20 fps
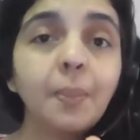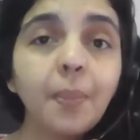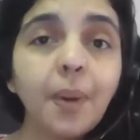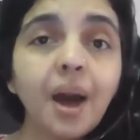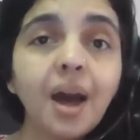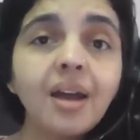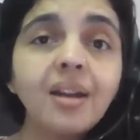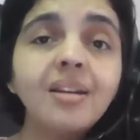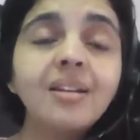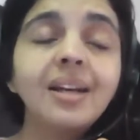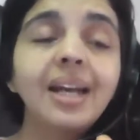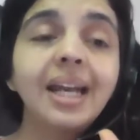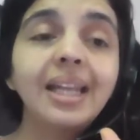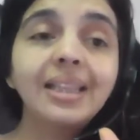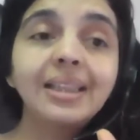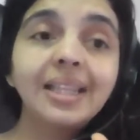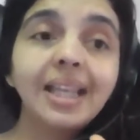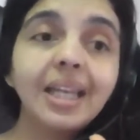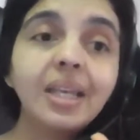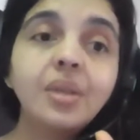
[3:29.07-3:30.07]
parle,
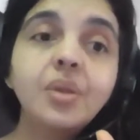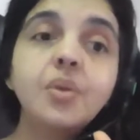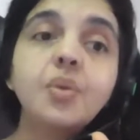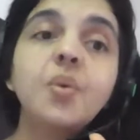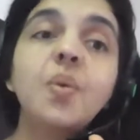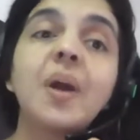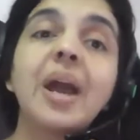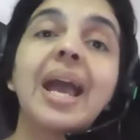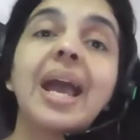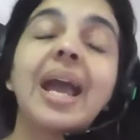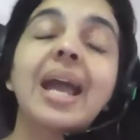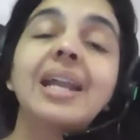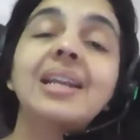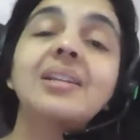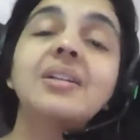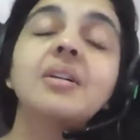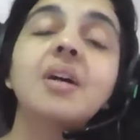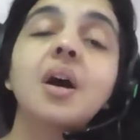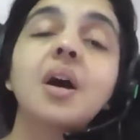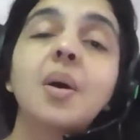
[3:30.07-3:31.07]
and then you
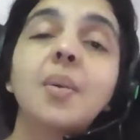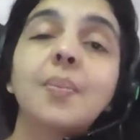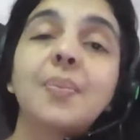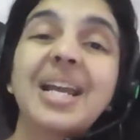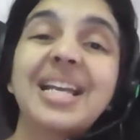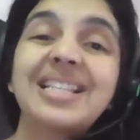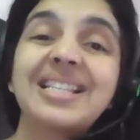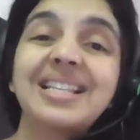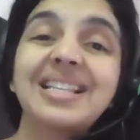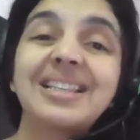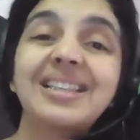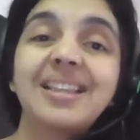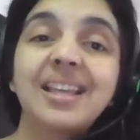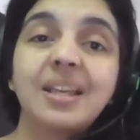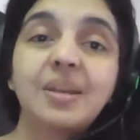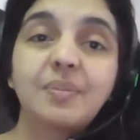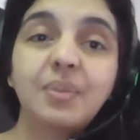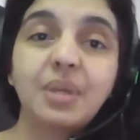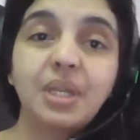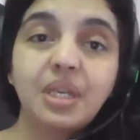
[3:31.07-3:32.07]
add present
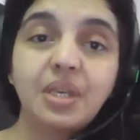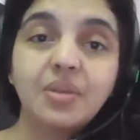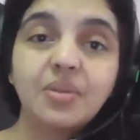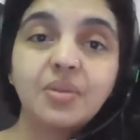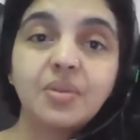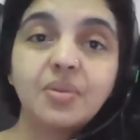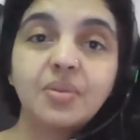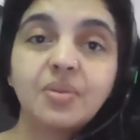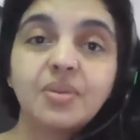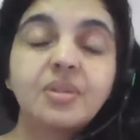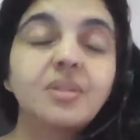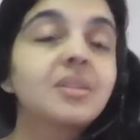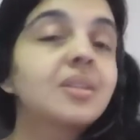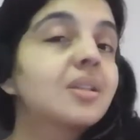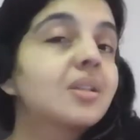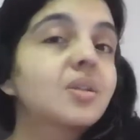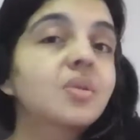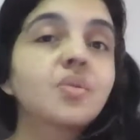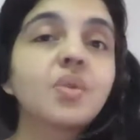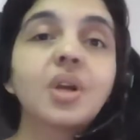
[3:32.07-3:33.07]
terminaisons.
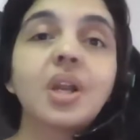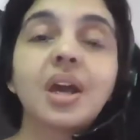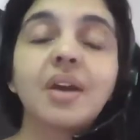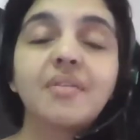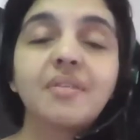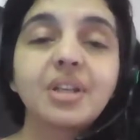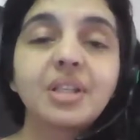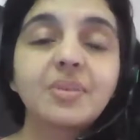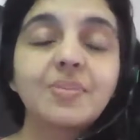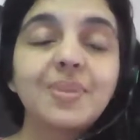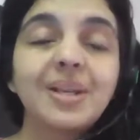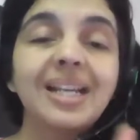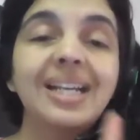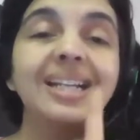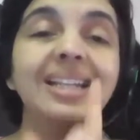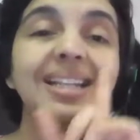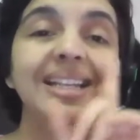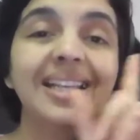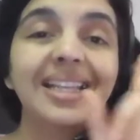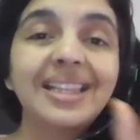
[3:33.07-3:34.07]
This is what I have
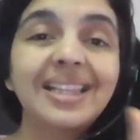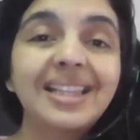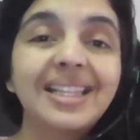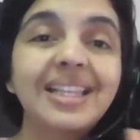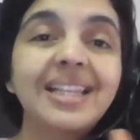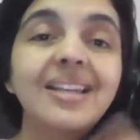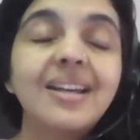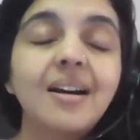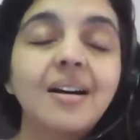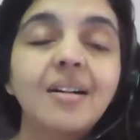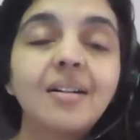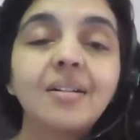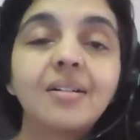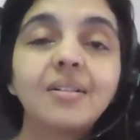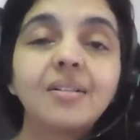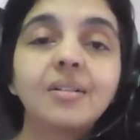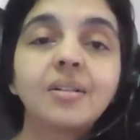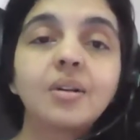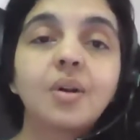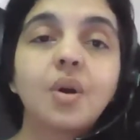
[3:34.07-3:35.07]
explained in the
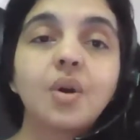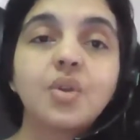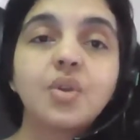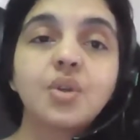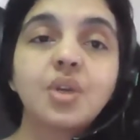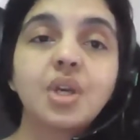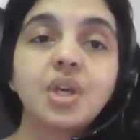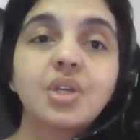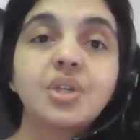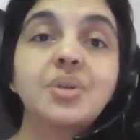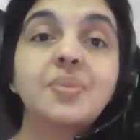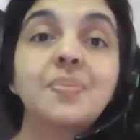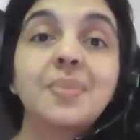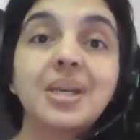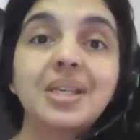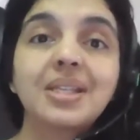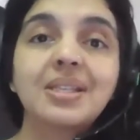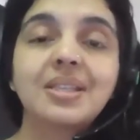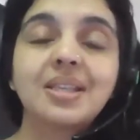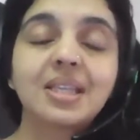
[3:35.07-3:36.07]
conjugation
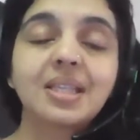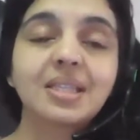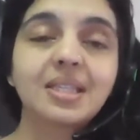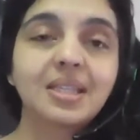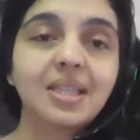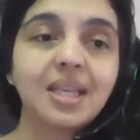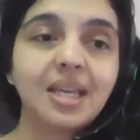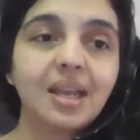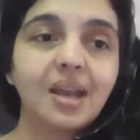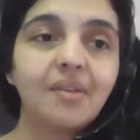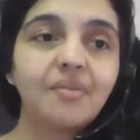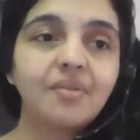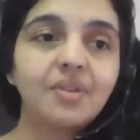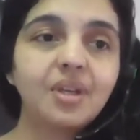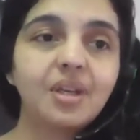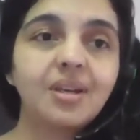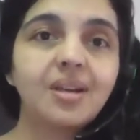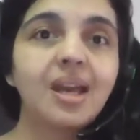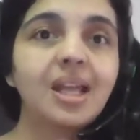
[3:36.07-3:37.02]
basics that I have done.